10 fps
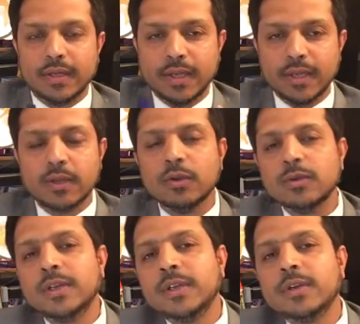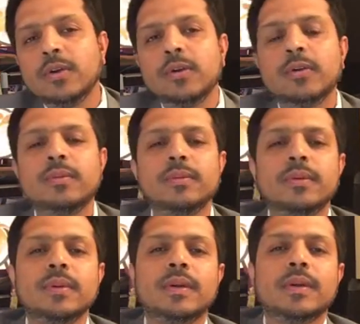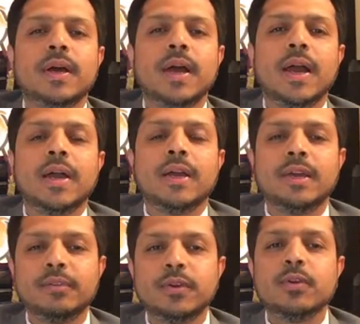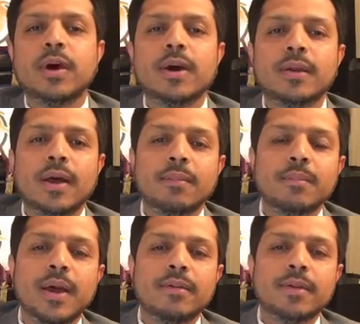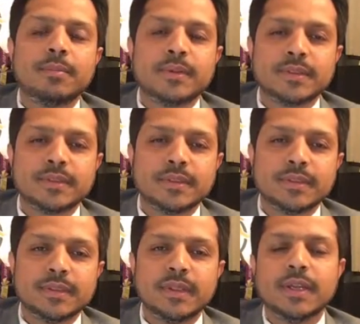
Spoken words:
including your, if you are a married person,